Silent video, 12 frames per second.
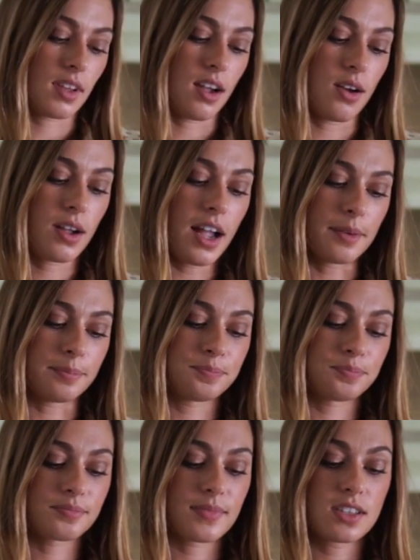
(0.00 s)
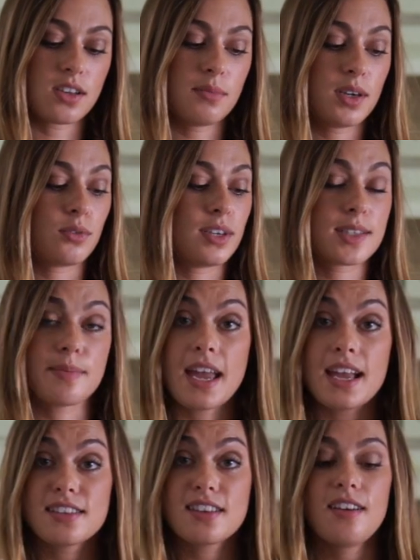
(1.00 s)
Okay, so I'm gonna rinse my
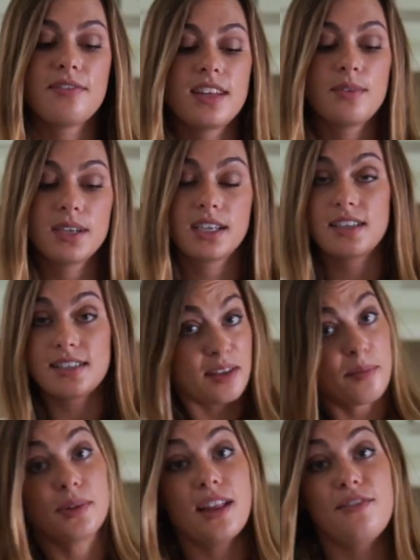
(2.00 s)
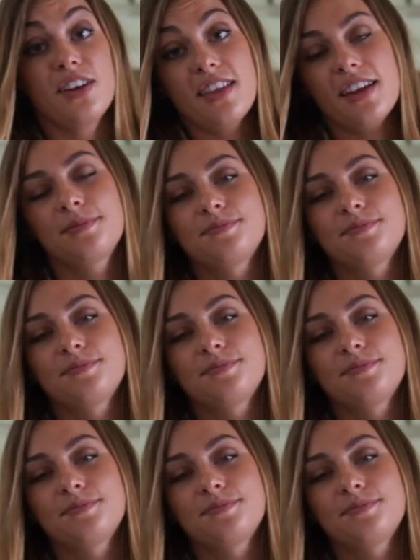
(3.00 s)
hands off and then we can assemble everything.